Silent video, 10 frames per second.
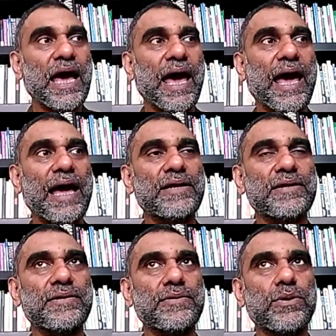
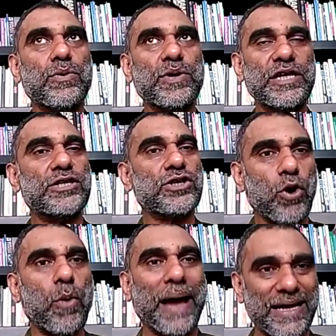And we need to go
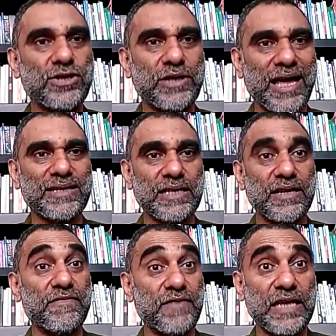back to that in a
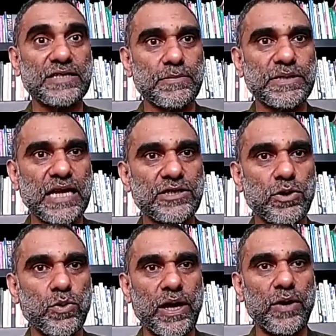very substantial
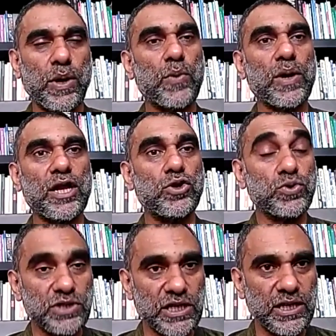way when we are
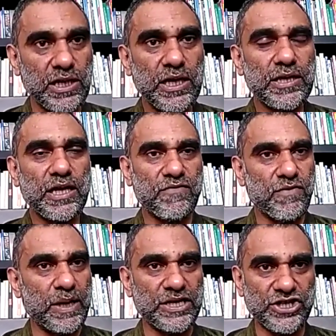losing the
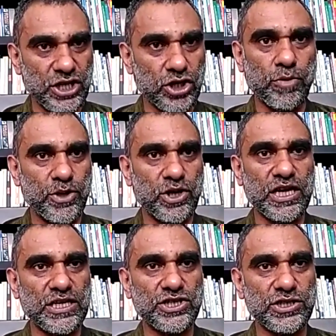information and
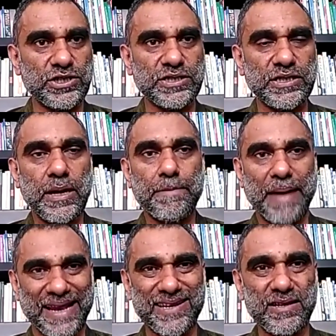communications
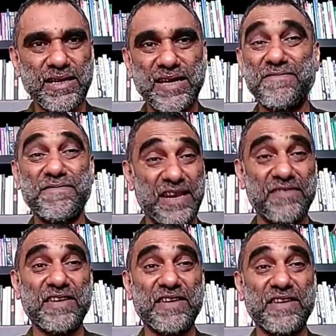battle in very,
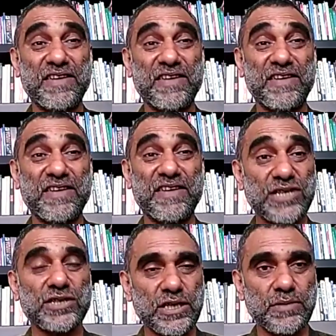very substantial
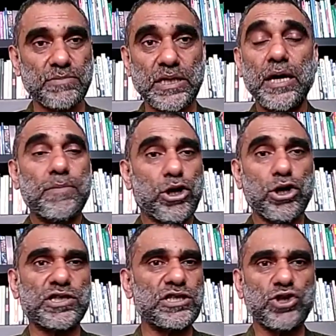terms. Because
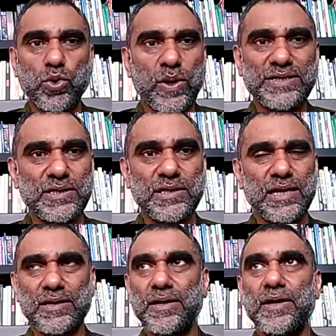there's no question
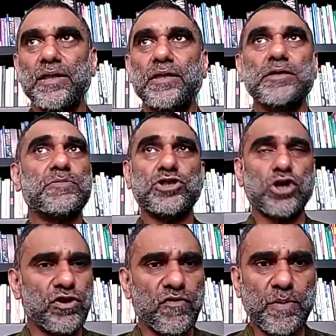that there's
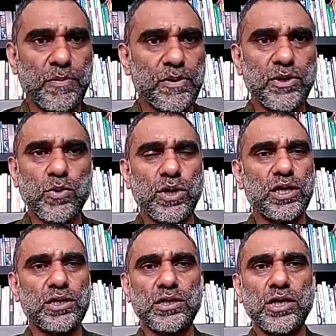majority of people in the
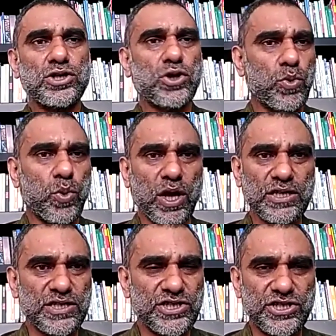world don't want
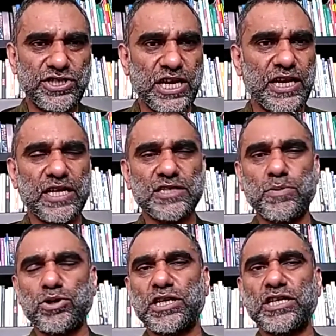gender
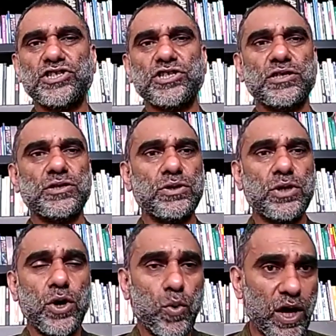exploitation,
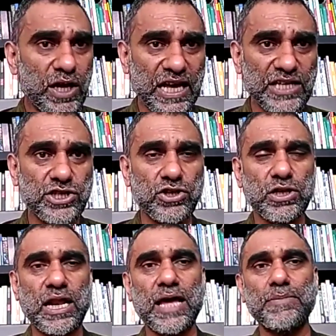want action on
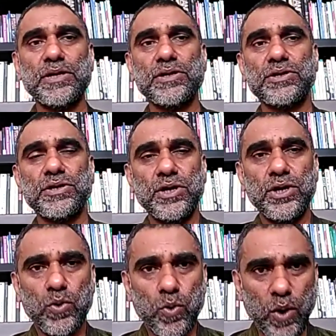climate,
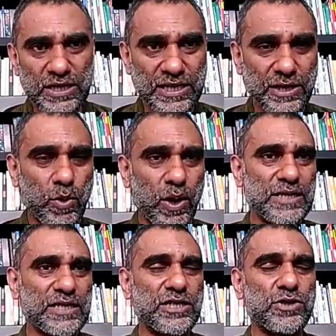want
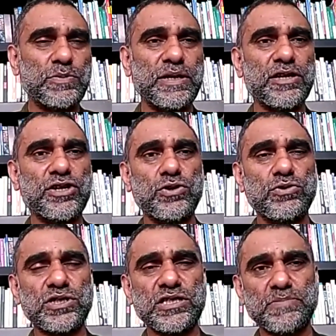inequality to be
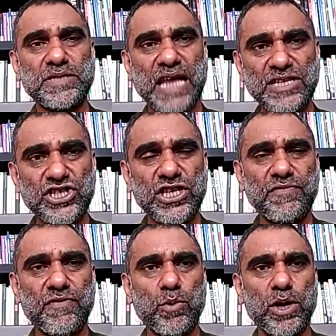reduced substantially
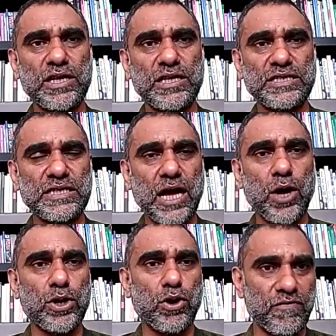from what it is
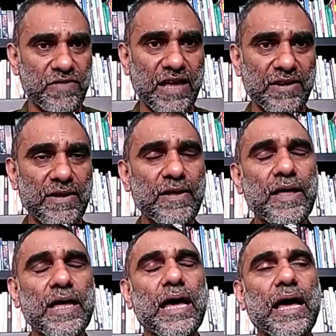now and all of that.
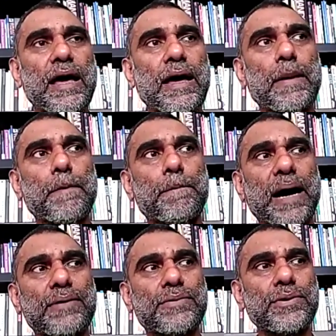Uh,
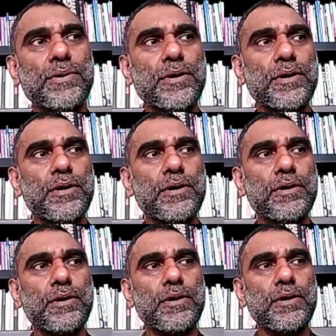but
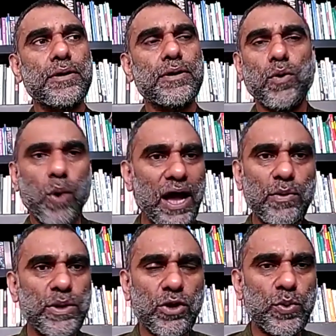why are
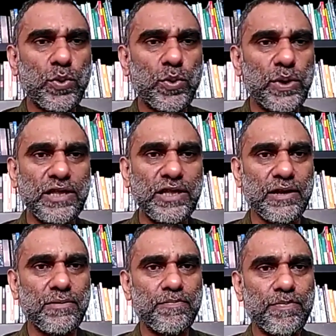we not winning then?
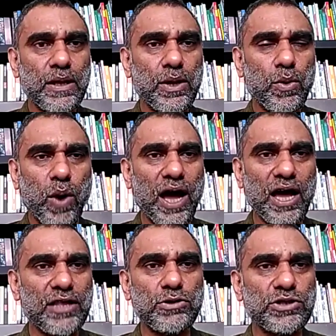why
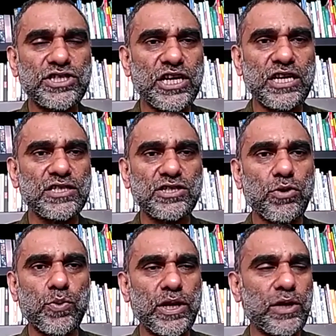are those agendas
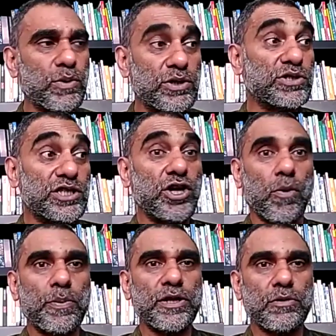not winning when you see
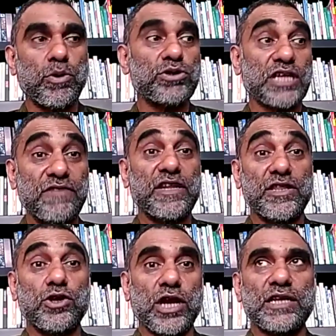opinion polls, even in
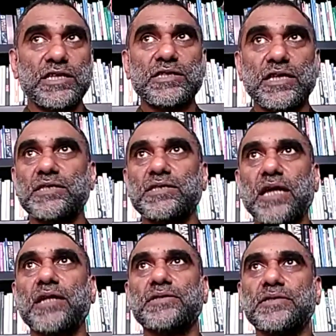the United States,
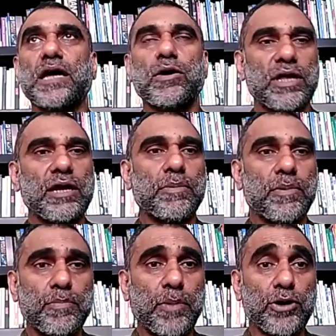say now that
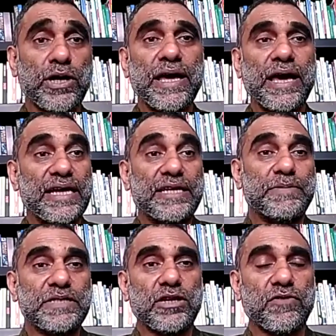about
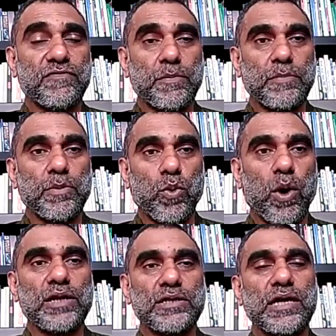80% of the people
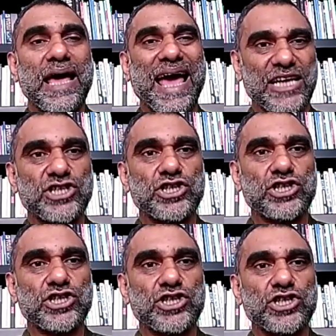want action
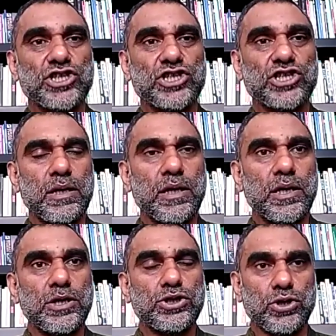on climate.
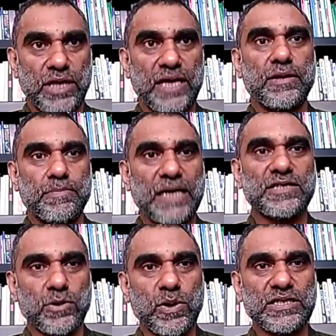So then it begs
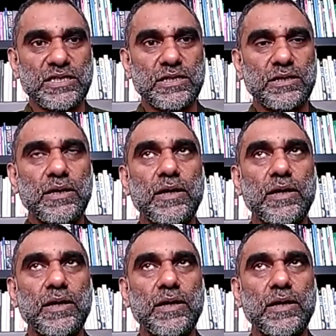the question